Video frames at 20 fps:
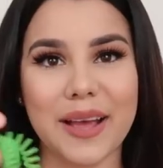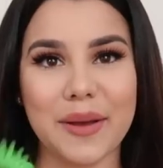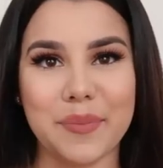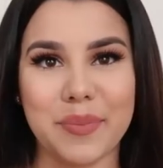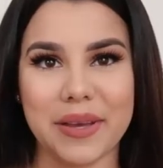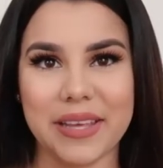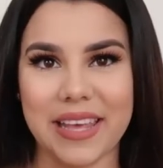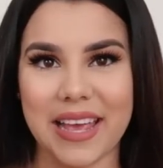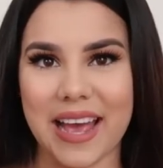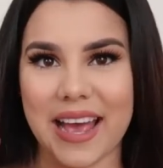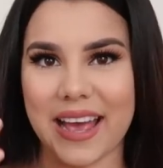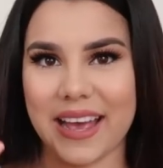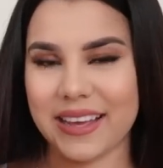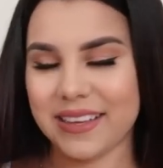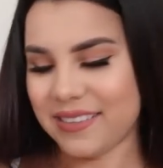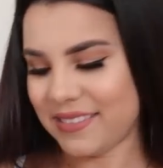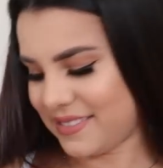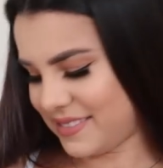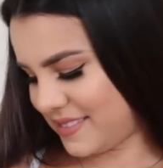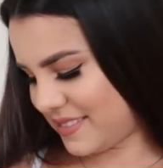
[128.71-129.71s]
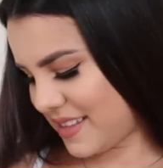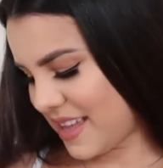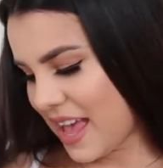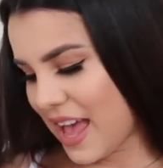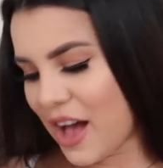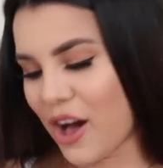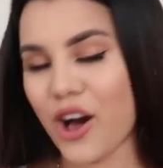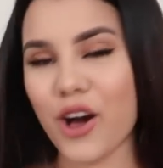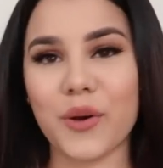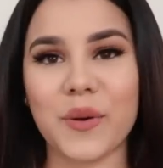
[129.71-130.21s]
But yeah,
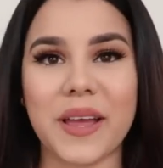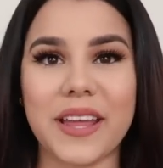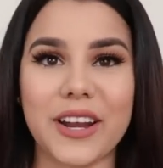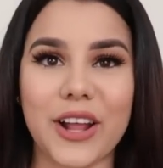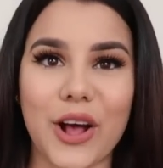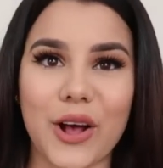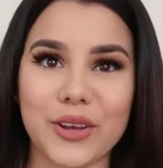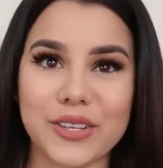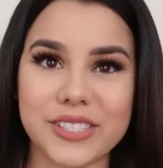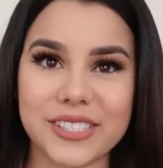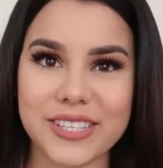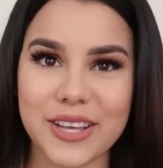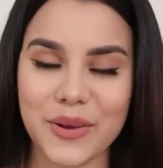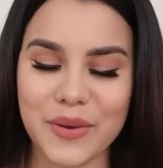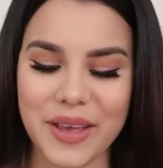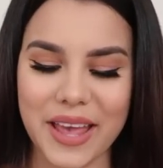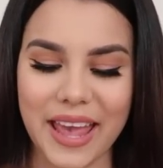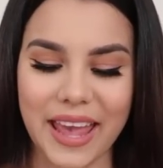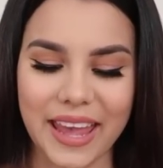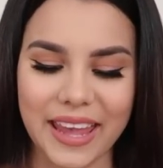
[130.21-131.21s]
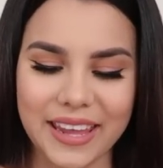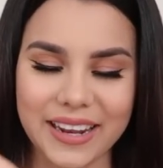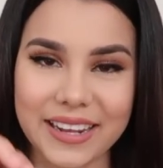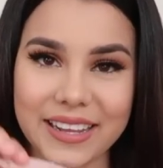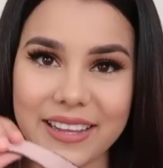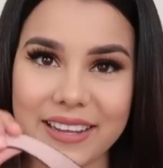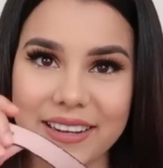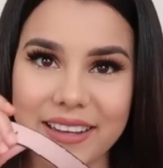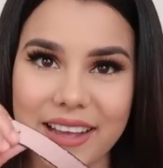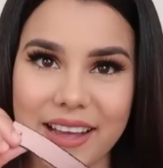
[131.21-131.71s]
oh, and also
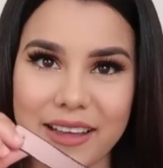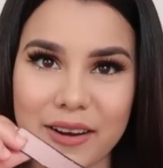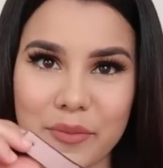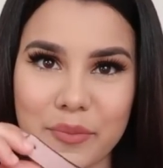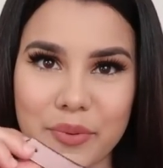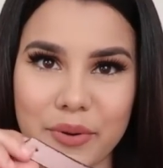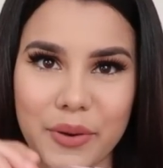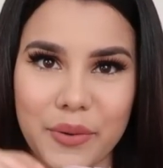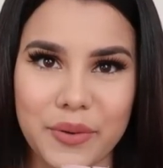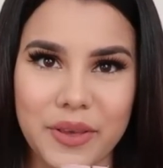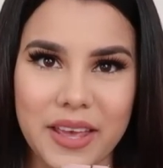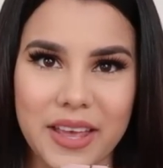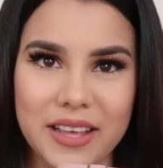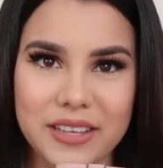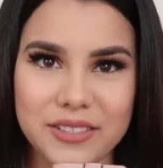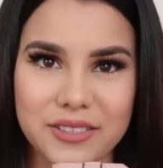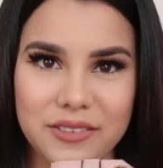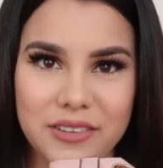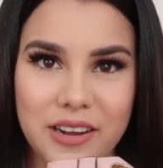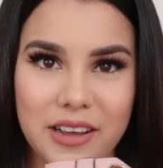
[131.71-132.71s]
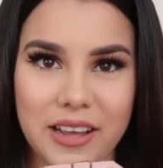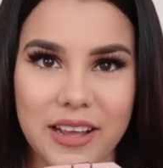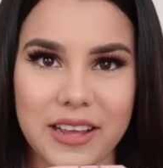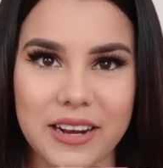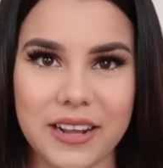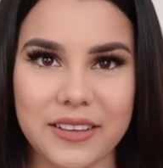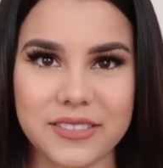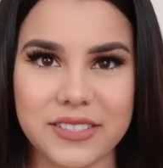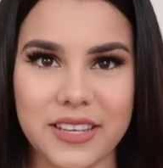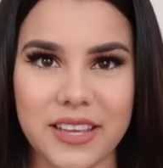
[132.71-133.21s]
Aiden kind of broke it, so now I
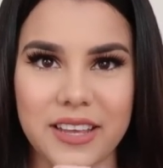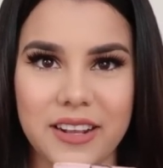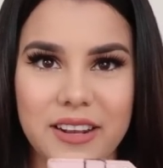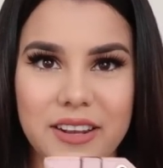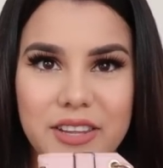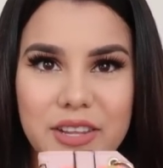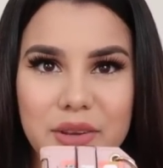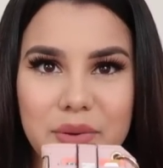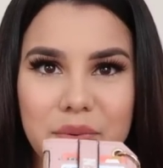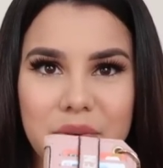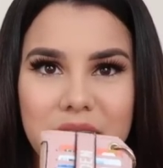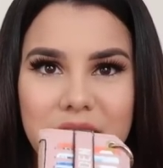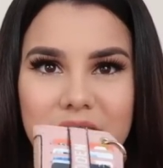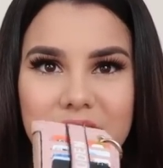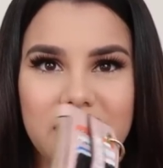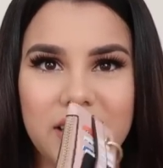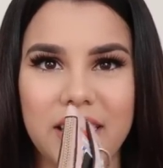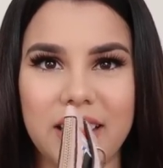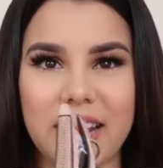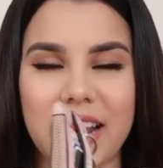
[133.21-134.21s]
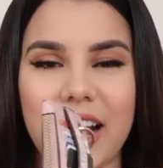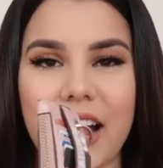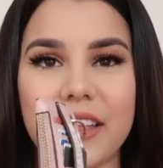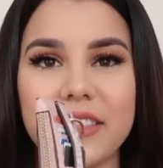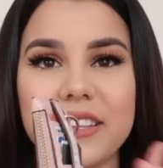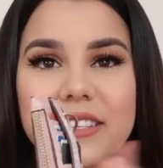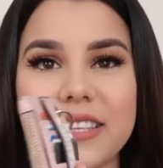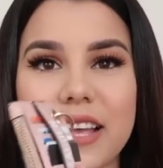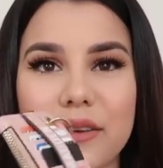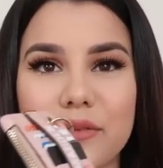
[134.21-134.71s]
kind of have to get a new one, and I
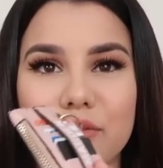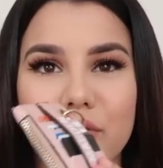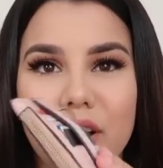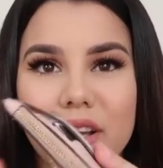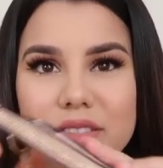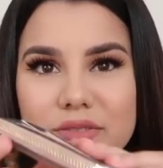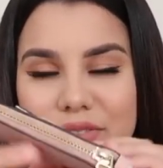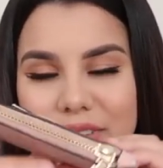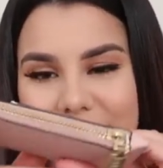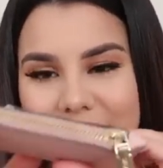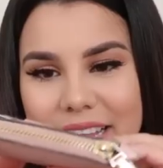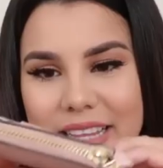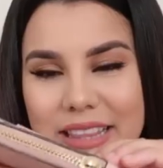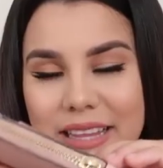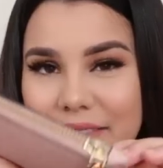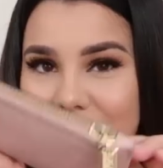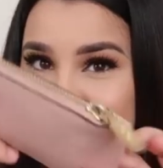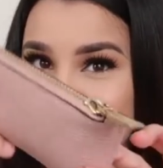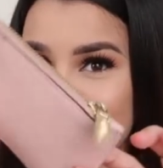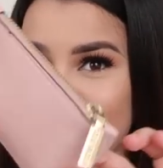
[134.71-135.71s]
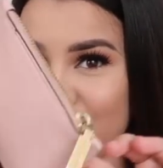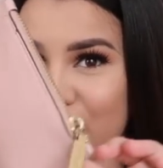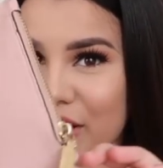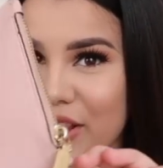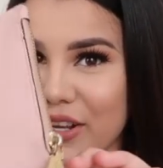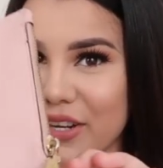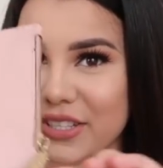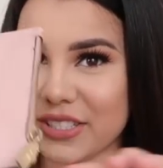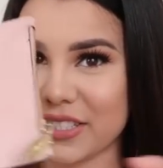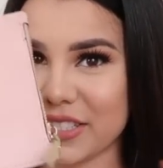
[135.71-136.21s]
got this at Ross for like
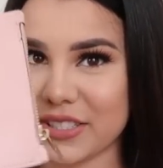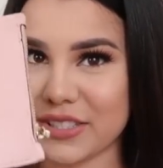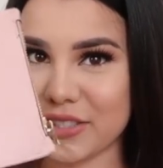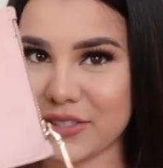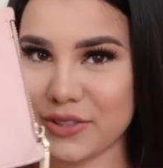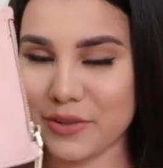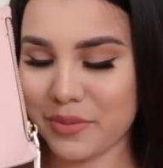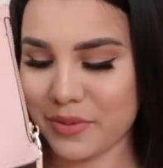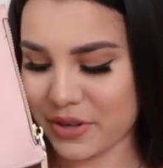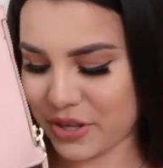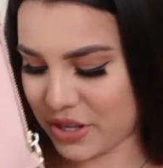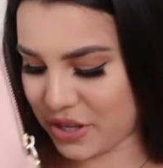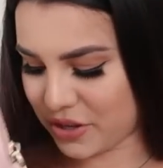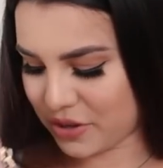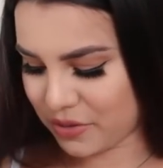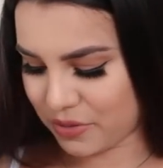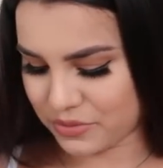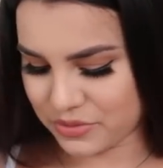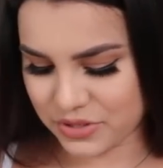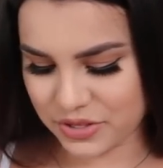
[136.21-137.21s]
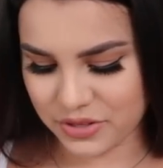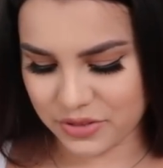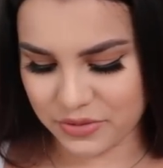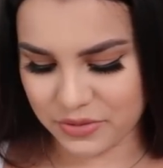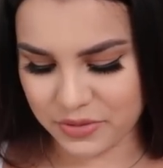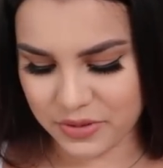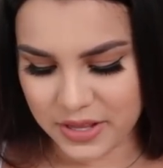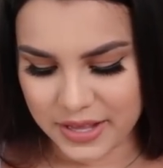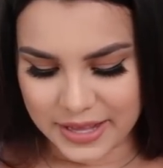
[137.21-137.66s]
$11. Super cute too.